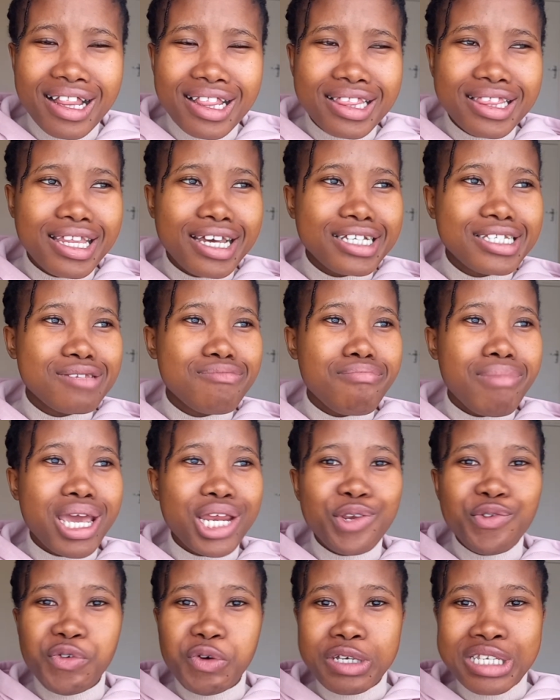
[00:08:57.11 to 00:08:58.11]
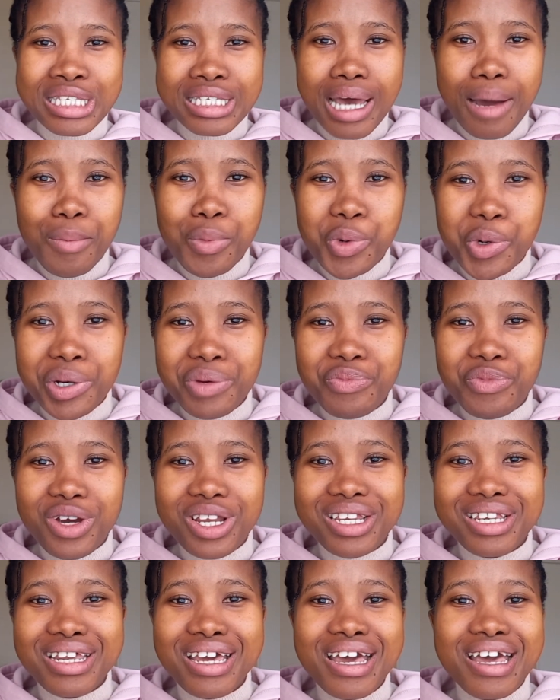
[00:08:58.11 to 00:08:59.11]
that's meant for someone with,
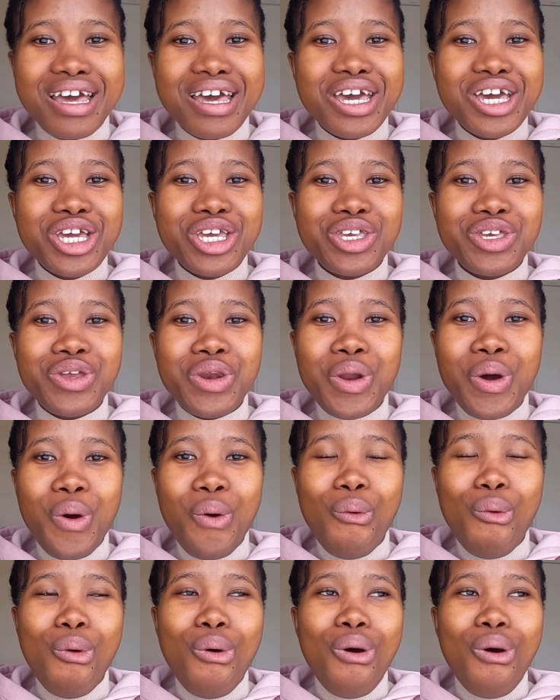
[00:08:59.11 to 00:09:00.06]
low